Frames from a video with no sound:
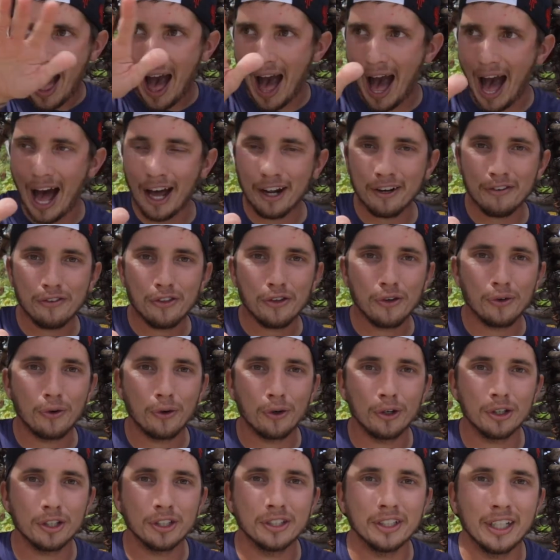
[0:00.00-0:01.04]
out of the
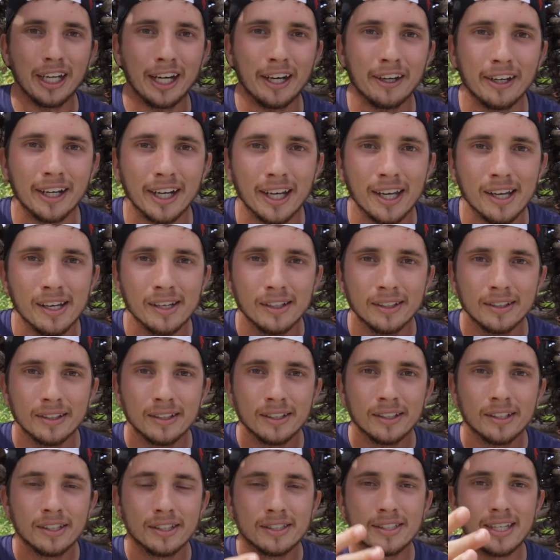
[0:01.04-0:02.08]
ordinary
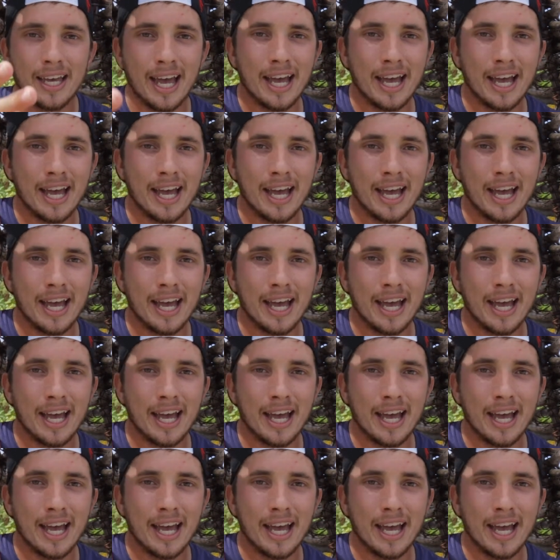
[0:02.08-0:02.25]
to